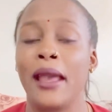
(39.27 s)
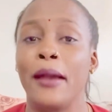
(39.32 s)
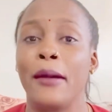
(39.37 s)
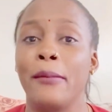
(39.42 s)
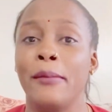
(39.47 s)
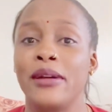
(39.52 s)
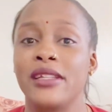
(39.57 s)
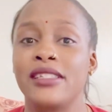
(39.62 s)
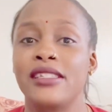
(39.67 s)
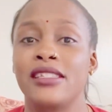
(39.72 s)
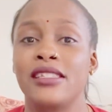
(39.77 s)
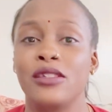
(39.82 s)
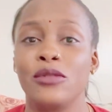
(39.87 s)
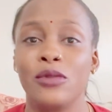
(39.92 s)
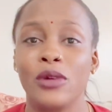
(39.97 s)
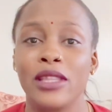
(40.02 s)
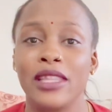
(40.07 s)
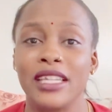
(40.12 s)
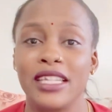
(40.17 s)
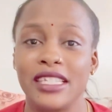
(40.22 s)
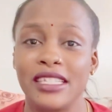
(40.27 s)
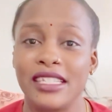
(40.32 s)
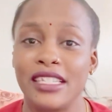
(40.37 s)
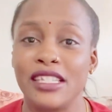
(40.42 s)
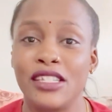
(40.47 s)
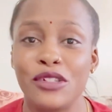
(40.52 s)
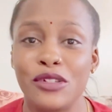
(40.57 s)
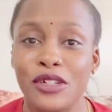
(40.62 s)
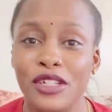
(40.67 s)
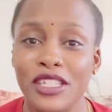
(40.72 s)
but the one that is
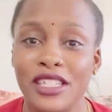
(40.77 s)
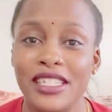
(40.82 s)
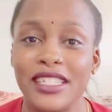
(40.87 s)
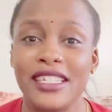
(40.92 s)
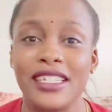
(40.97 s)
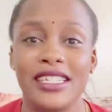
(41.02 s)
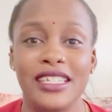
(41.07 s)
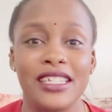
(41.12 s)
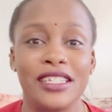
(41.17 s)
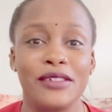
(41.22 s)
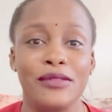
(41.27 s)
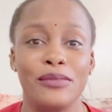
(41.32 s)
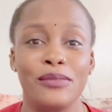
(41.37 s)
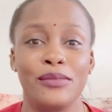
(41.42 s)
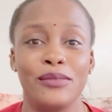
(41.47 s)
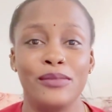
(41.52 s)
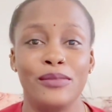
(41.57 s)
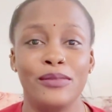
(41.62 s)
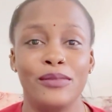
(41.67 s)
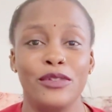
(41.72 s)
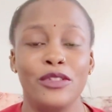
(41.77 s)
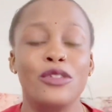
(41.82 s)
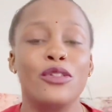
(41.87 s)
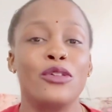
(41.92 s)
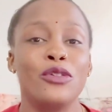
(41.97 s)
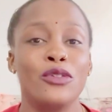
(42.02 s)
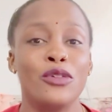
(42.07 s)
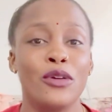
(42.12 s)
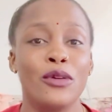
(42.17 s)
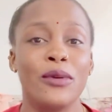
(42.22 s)
interested in
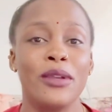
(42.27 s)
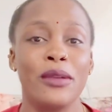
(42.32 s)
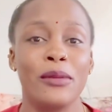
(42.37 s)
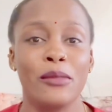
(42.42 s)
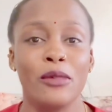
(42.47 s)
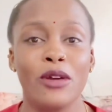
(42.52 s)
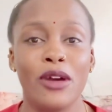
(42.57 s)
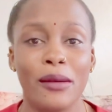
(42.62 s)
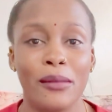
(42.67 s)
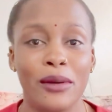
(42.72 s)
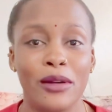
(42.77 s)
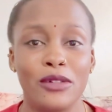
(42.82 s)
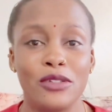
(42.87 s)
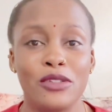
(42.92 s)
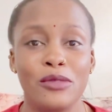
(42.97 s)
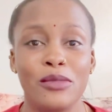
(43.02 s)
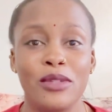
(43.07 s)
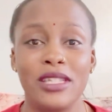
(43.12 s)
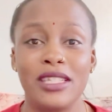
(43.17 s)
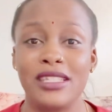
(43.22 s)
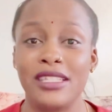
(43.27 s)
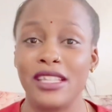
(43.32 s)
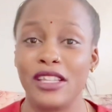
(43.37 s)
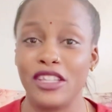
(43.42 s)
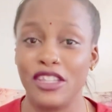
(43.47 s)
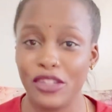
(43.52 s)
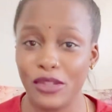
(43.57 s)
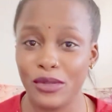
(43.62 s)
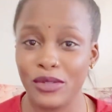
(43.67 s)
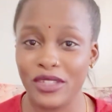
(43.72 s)
knowing more about me is the
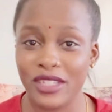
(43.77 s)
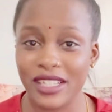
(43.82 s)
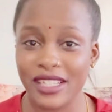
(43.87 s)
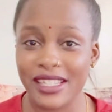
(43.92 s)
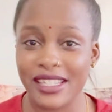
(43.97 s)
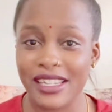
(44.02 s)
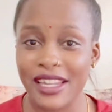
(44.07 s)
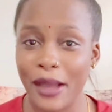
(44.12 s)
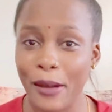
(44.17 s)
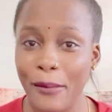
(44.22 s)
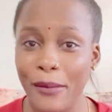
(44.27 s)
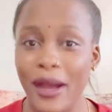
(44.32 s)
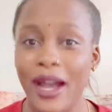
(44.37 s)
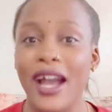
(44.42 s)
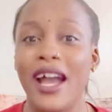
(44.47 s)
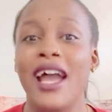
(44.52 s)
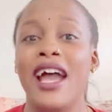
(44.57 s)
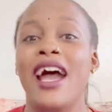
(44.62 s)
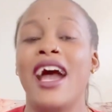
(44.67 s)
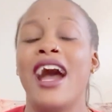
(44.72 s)
hugest number.